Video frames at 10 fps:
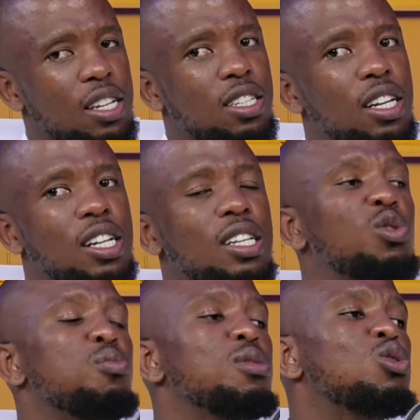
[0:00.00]
title to
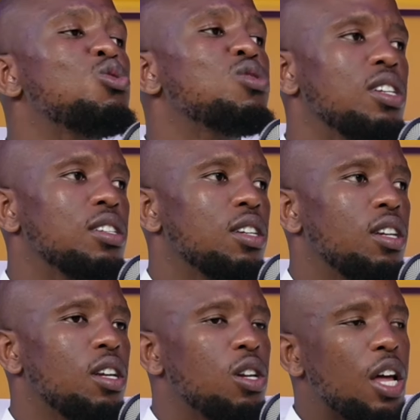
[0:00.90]
misuse it
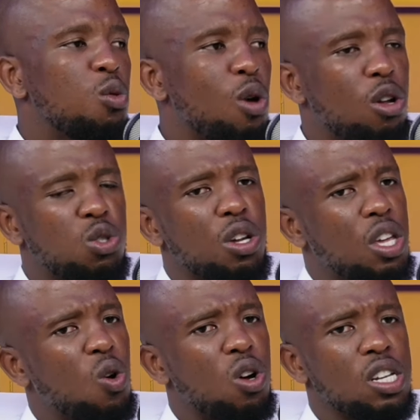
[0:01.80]
then we're not talking
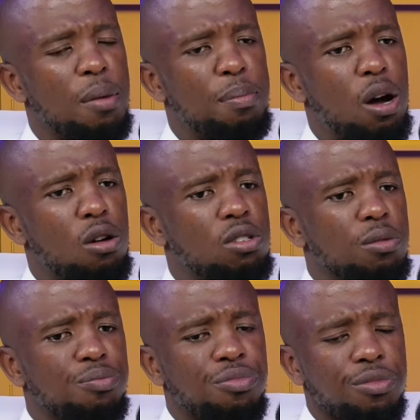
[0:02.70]
only about
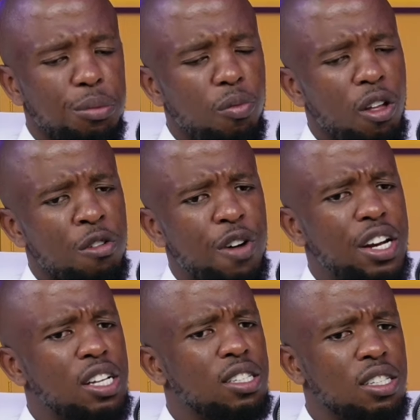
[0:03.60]

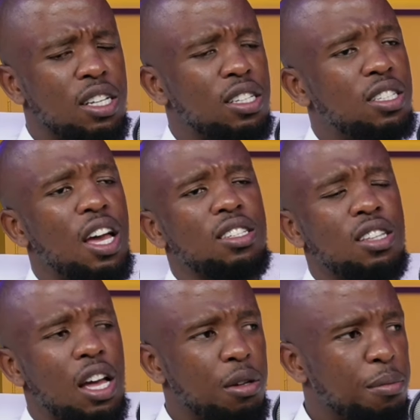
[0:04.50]
finances and sex
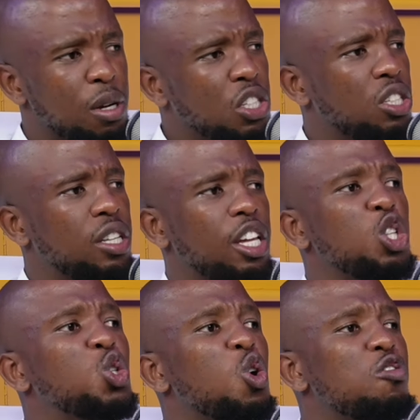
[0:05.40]
I, I mentioned the
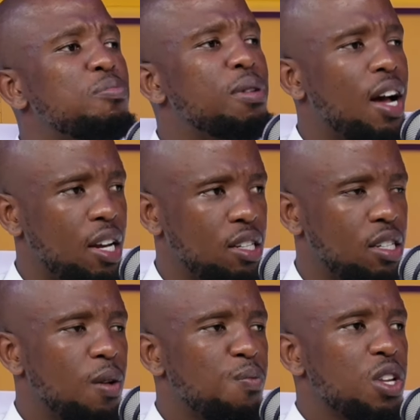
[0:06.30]
issue of pride
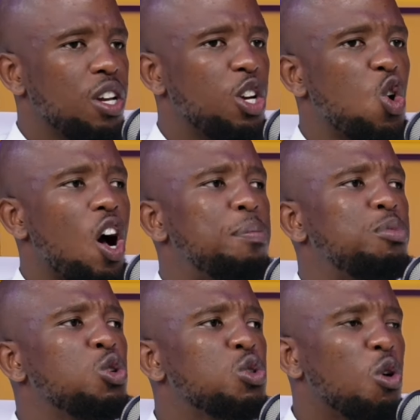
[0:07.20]
yes. you know
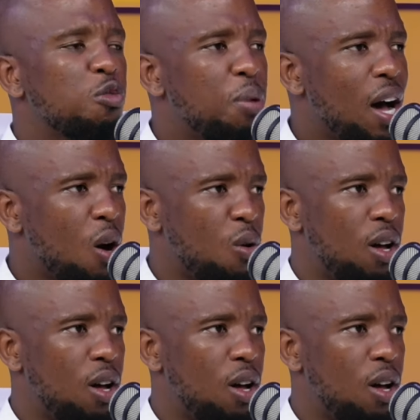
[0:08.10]
abuse of power